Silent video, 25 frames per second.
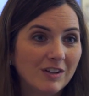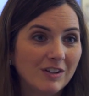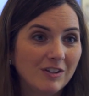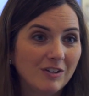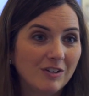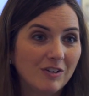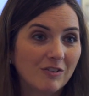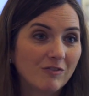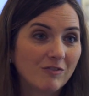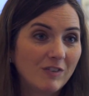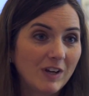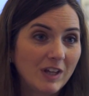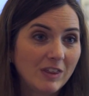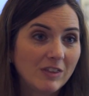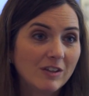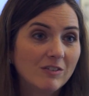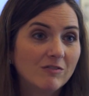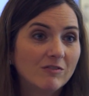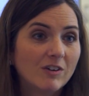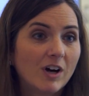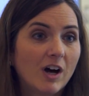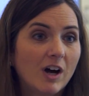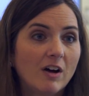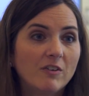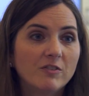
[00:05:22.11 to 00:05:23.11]

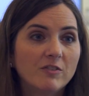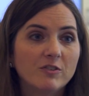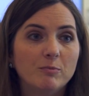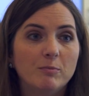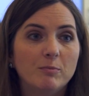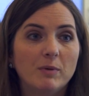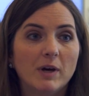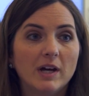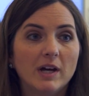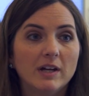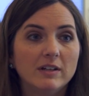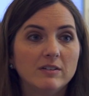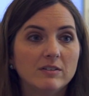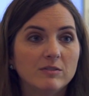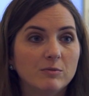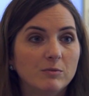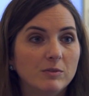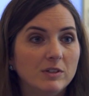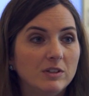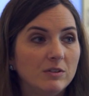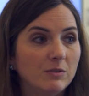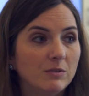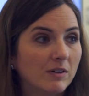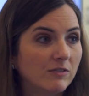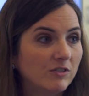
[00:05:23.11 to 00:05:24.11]
involved, but
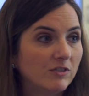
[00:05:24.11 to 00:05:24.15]
we do